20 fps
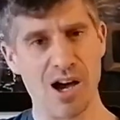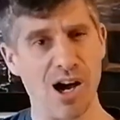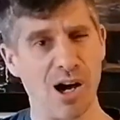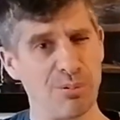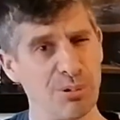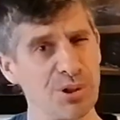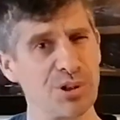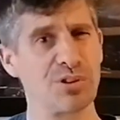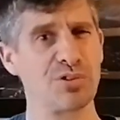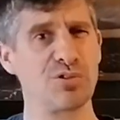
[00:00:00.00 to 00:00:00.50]
I
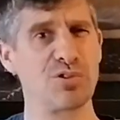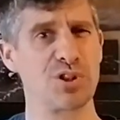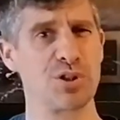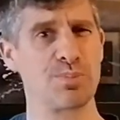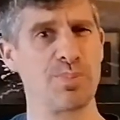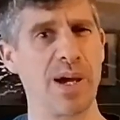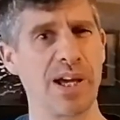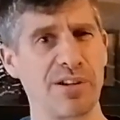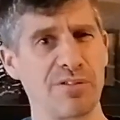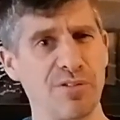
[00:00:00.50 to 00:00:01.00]
want to
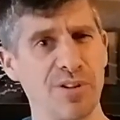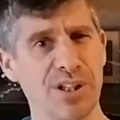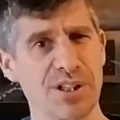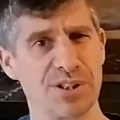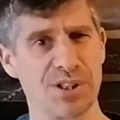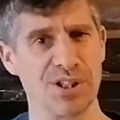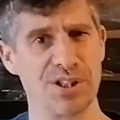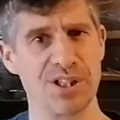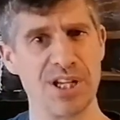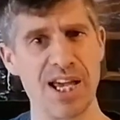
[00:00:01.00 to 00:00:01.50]
respectfully
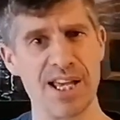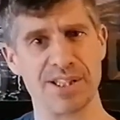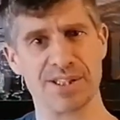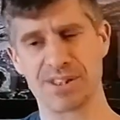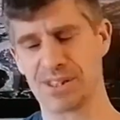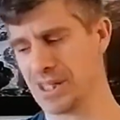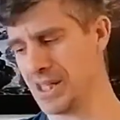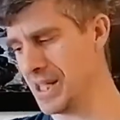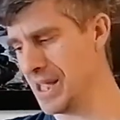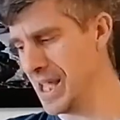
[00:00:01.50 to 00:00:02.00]

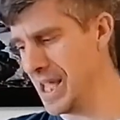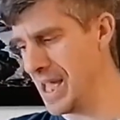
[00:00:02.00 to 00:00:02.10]
suggest